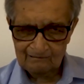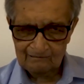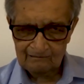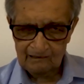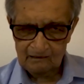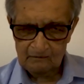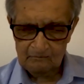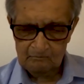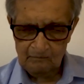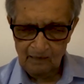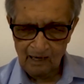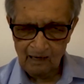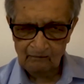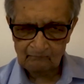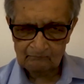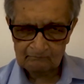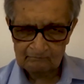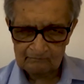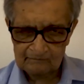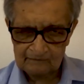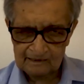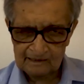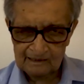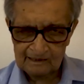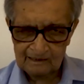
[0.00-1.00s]

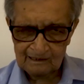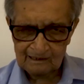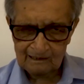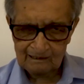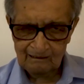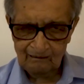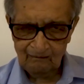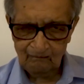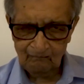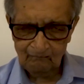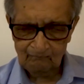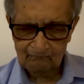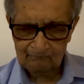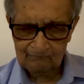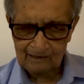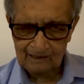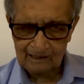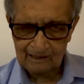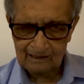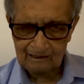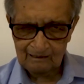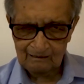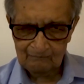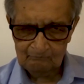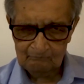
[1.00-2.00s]
rebounds
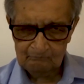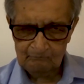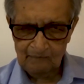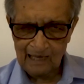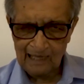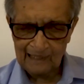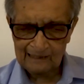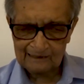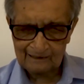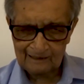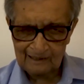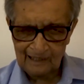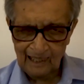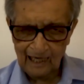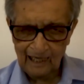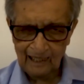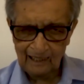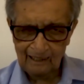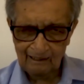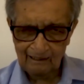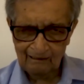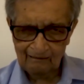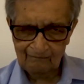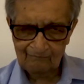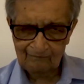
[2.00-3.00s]
on the bad
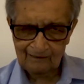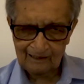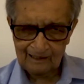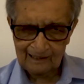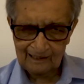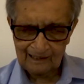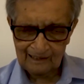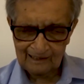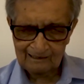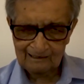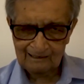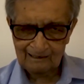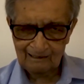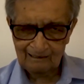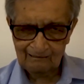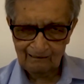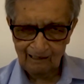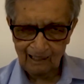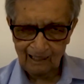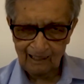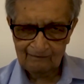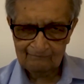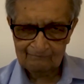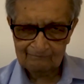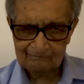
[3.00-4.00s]
naya in the
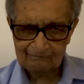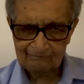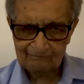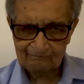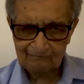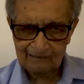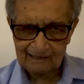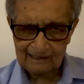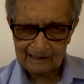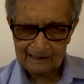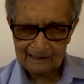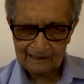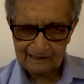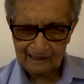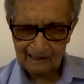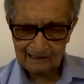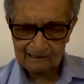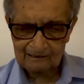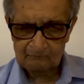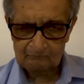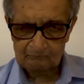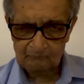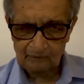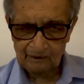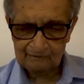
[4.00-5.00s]
life
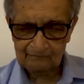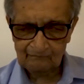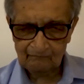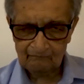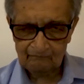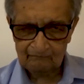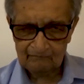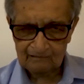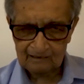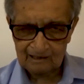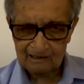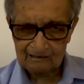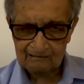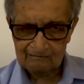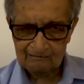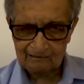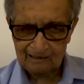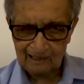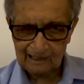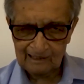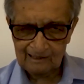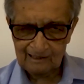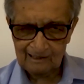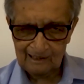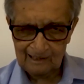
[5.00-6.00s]
that the
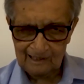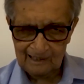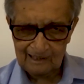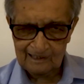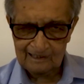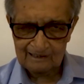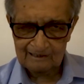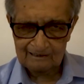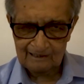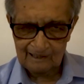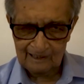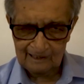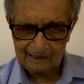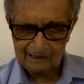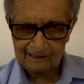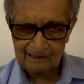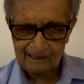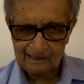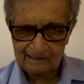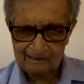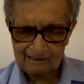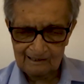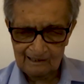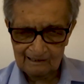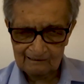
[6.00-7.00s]
minorities can lead
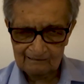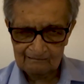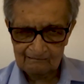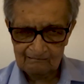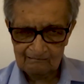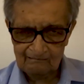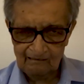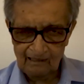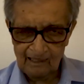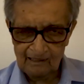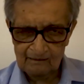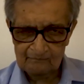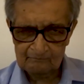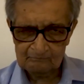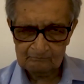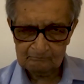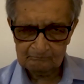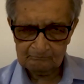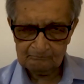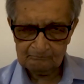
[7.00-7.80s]
in India today.